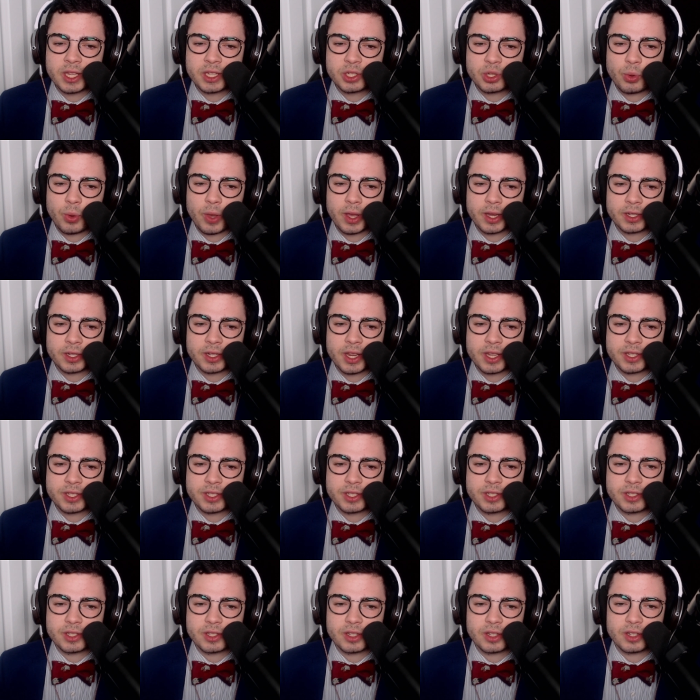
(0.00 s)

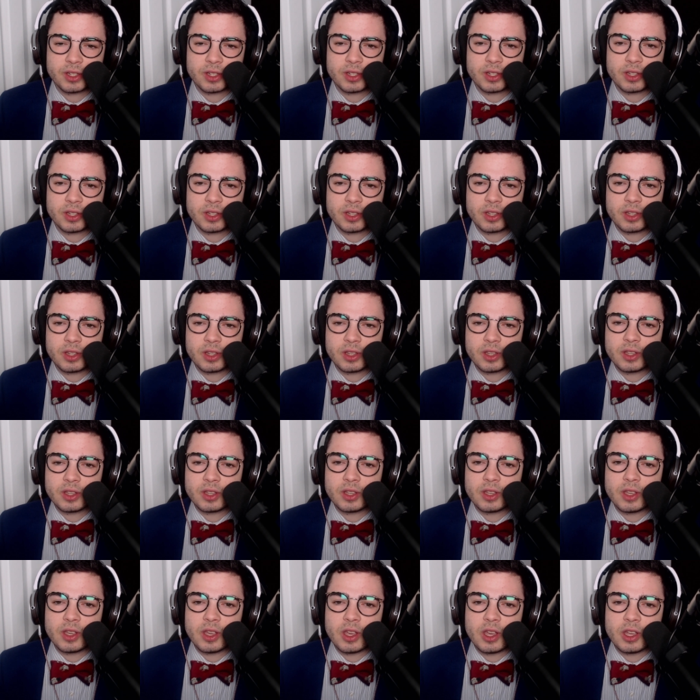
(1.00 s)
quickness
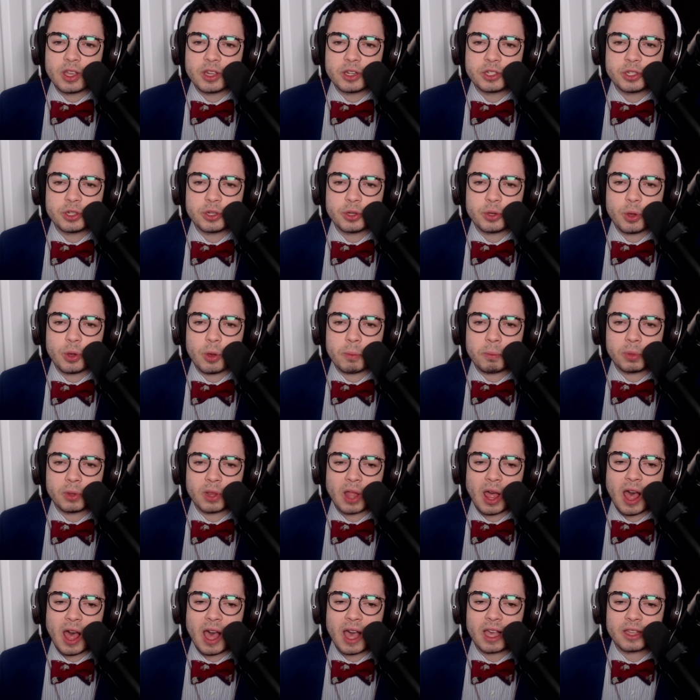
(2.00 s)
to
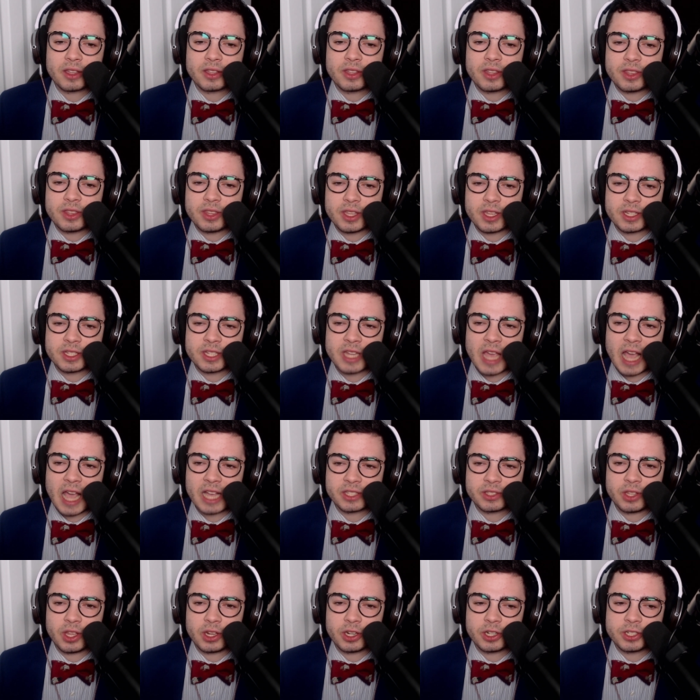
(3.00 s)
block the attacks
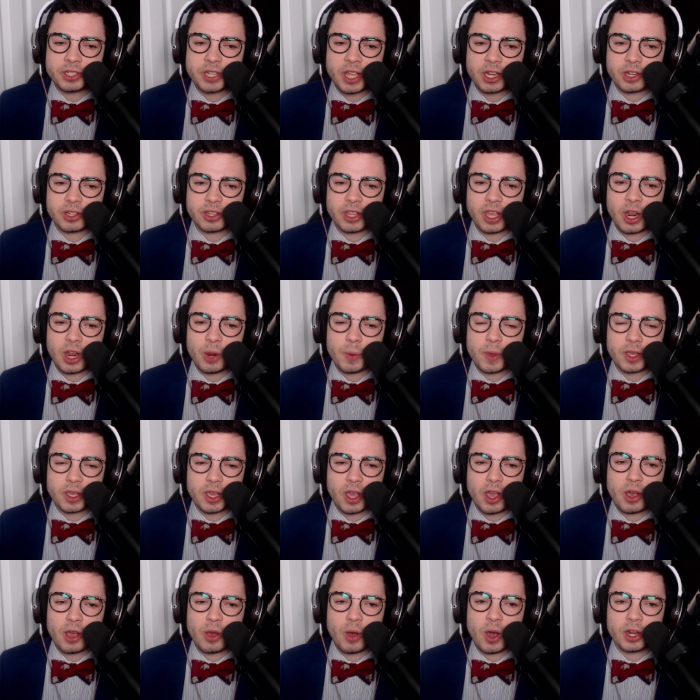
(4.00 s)
on the Undertaker. There we
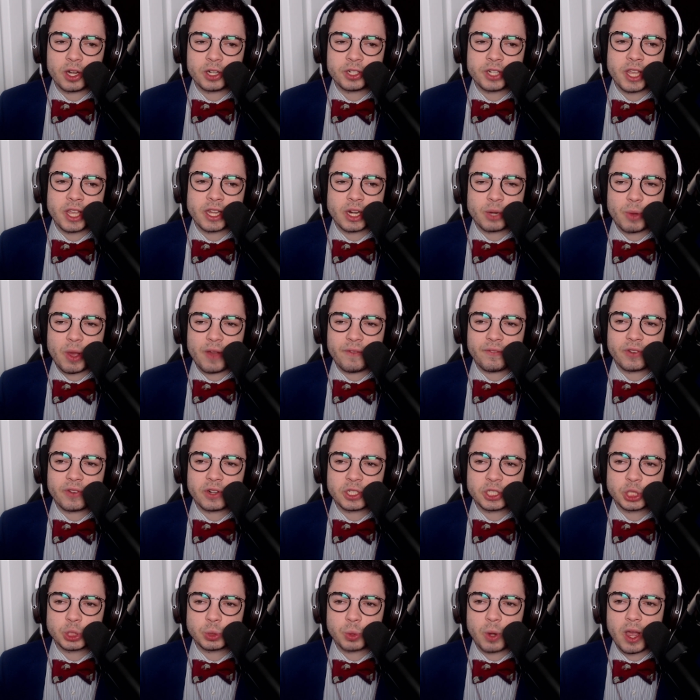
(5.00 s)
go. Undertaker went for a
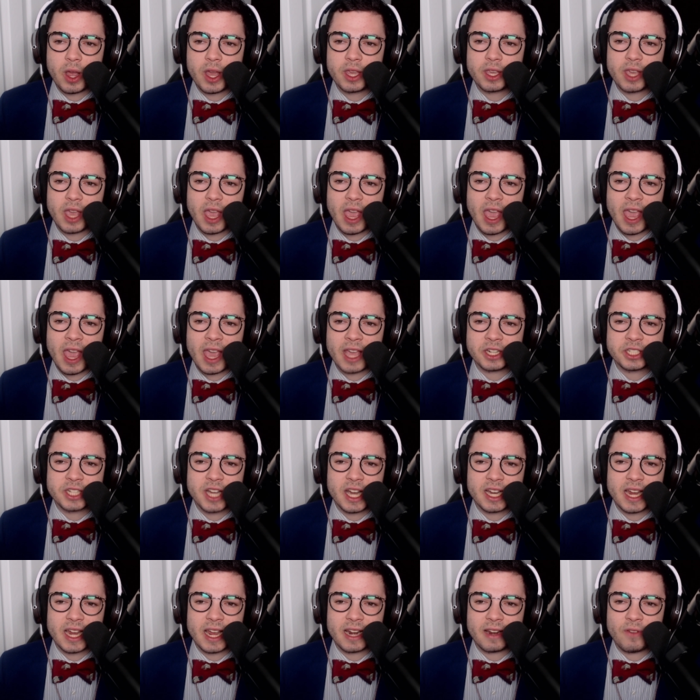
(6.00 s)
strike. Edge
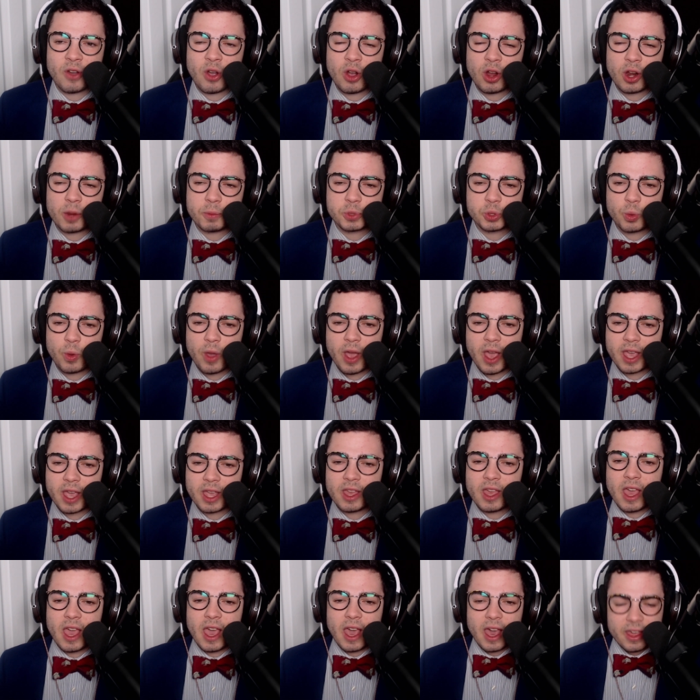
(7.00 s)
got out of harm's way.
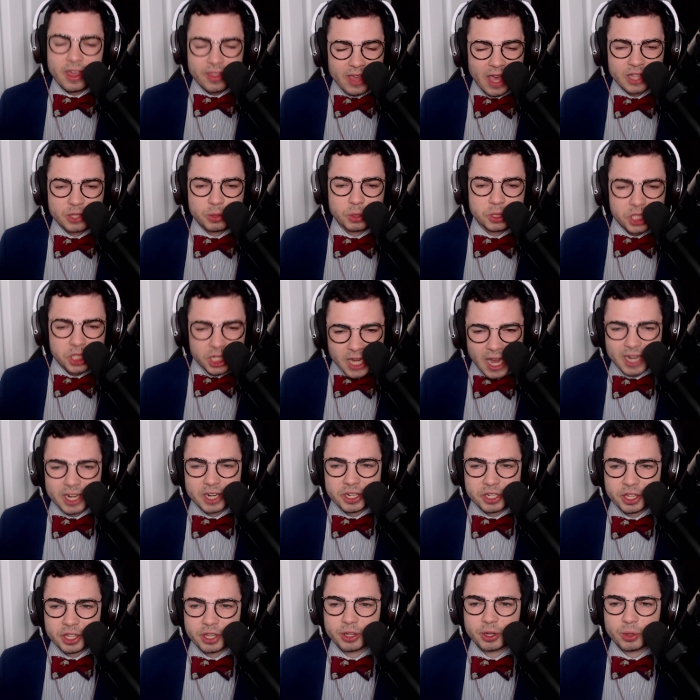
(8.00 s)
And that's what you got to
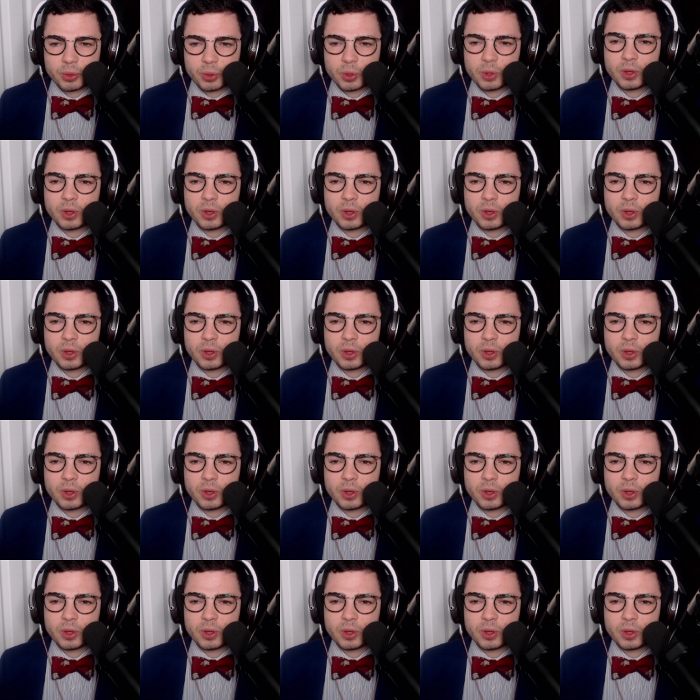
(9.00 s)
do